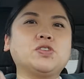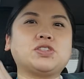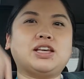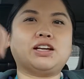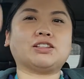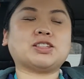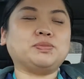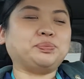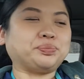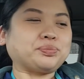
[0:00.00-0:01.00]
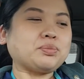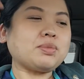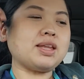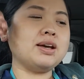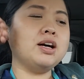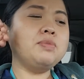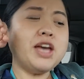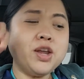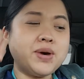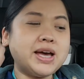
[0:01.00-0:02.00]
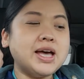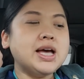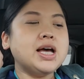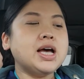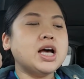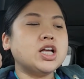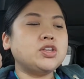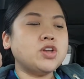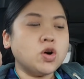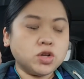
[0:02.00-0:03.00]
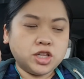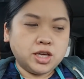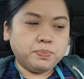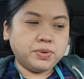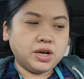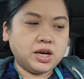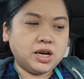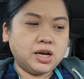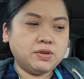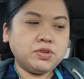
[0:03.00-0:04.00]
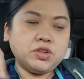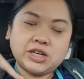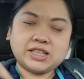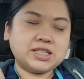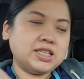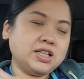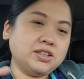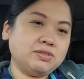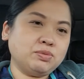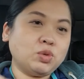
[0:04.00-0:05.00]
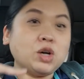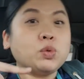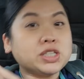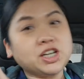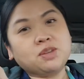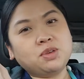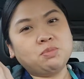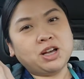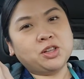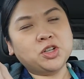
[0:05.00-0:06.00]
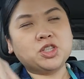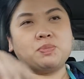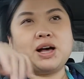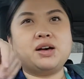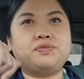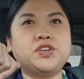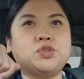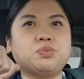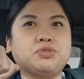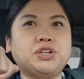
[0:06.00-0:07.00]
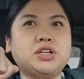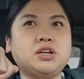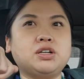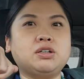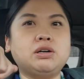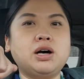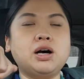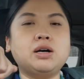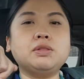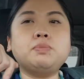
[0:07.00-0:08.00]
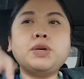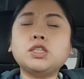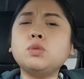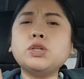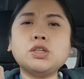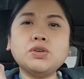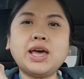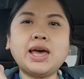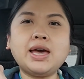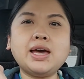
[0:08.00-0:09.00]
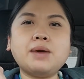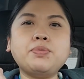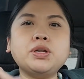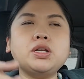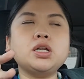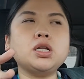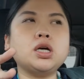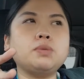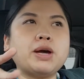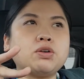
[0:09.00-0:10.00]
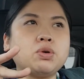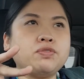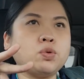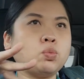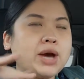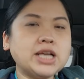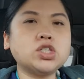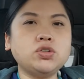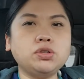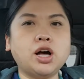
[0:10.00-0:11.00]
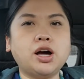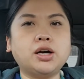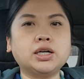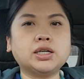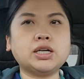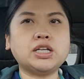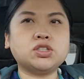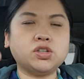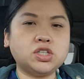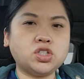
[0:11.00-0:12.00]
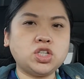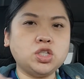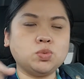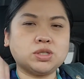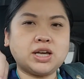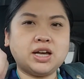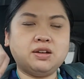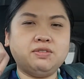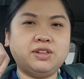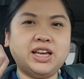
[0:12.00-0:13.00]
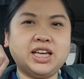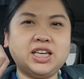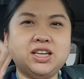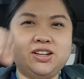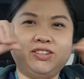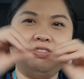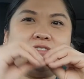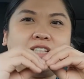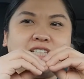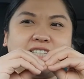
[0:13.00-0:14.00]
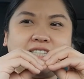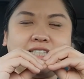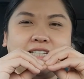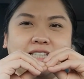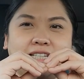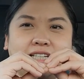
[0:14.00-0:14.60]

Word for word: those things. Um, anyway, no clip. Uh, you got to see what was gonna be my lunch, the Baja fish burrito. Uh, the pizza was okay. I put it in the microwave for way too long, and so the cheese was kind of like you know just